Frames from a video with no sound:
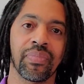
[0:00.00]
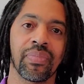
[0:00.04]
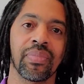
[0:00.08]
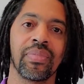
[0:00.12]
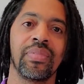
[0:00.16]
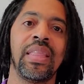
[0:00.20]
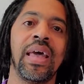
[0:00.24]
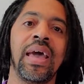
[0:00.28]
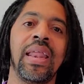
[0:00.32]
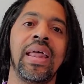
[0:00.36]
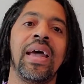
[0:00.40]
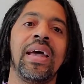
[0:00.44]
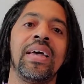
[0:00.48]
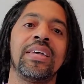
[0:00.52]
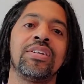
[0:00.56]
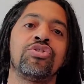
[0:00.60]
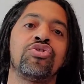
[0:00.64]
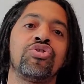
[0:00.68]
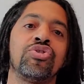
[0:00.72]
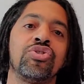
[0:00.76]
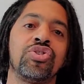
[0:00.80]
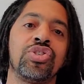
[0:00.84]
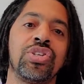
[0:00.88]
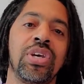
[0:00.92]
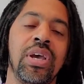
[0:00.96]
That has
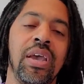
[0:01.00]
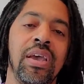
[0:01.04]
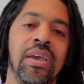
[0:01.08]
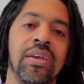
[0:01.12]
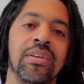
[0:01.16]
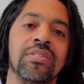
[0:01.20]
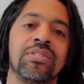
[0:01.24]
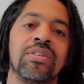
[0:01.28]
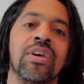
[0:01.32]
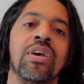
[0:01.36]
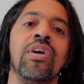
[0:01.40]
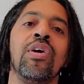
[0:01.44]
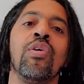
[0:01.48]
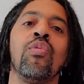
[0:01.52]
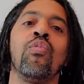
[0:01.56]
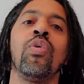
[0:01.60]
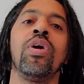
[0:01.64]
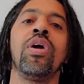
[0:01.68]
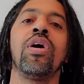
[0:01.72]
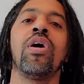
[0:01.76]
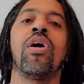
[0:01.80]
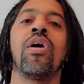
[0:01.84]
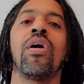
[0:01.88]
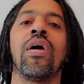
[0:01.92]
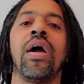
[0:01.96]
to change. We
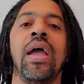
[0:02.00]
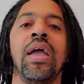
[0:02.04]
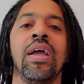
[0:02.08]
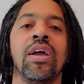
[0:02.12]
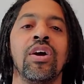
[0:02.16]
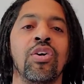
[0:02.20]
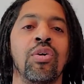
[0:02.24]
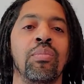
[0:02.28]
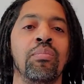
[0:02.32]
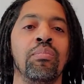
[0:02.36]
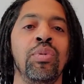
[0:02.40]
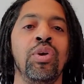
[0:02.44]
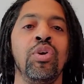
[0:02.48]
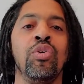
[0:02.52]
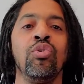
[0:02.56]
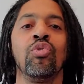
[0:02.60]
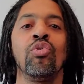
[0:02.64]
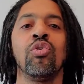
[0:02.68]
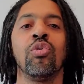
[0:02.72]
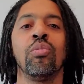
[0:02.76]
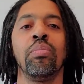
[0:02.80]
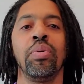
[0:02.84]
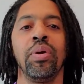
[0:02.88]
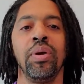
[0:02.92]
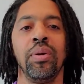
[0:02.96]
are a communal
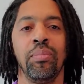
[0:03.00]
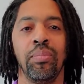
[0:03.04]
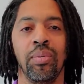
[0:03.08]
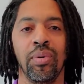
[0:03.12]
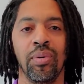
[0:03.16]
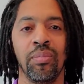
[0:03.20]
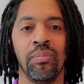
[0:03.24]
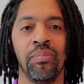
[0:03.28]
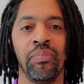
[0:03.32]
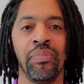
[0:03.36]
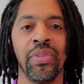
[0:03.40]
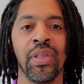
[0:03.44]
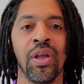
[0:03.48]
people.